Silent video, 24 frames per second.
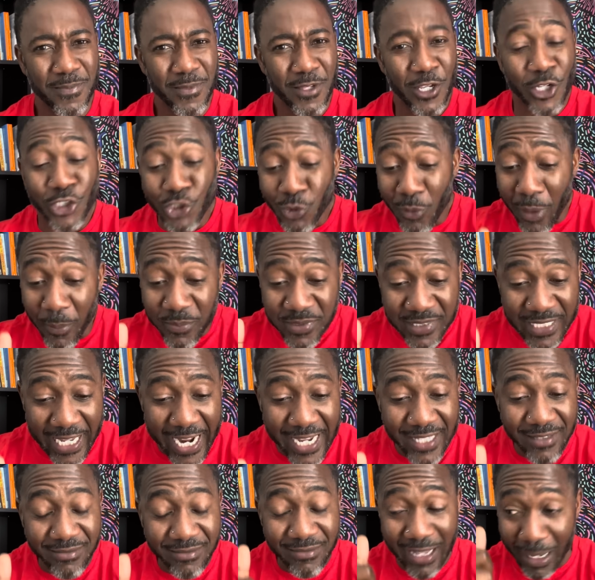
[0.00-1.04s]
So I'm
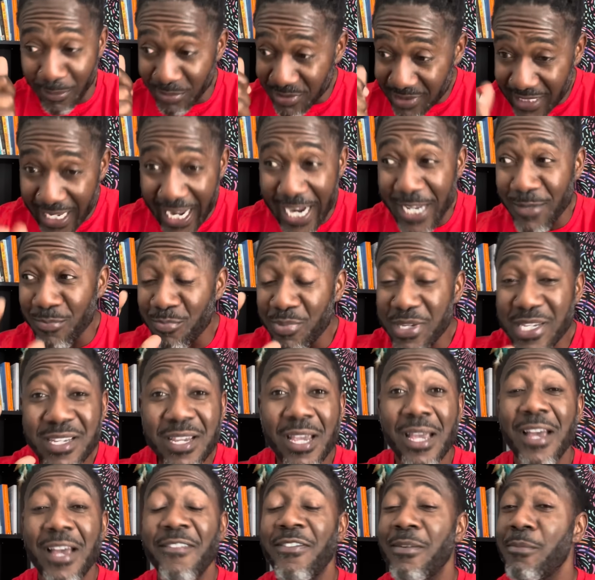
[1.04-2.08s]
saying, be
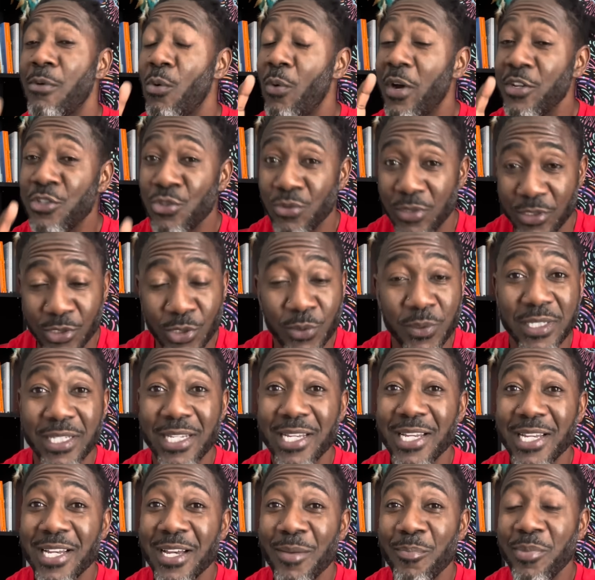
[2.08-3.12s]
careful about what you are doing,
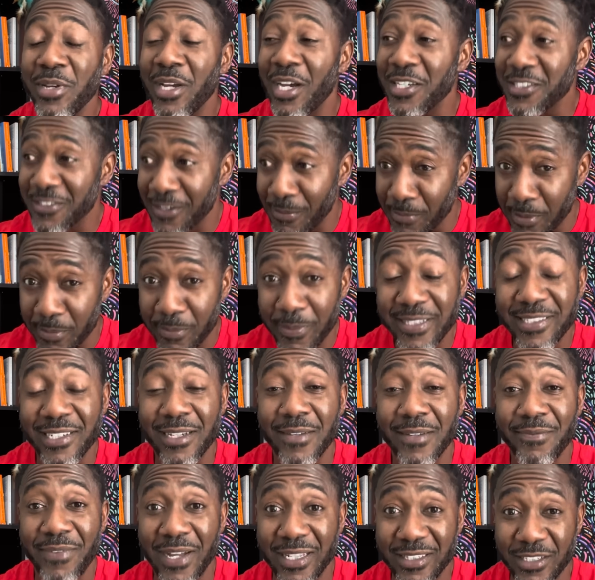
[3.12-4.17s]
because some people might take
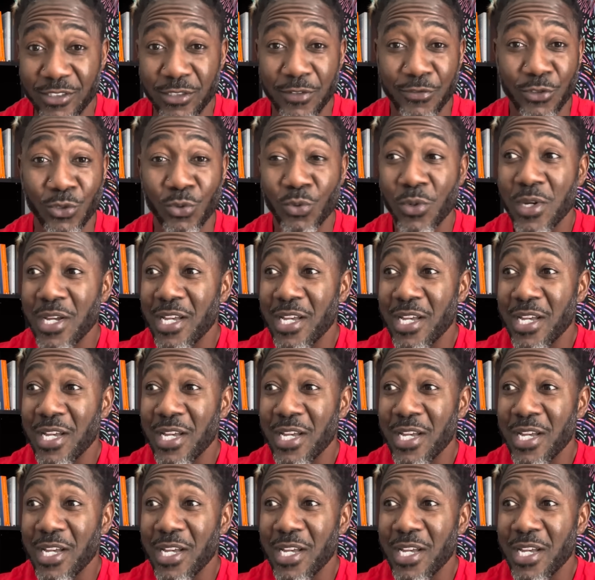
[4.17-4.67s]
advantage of you.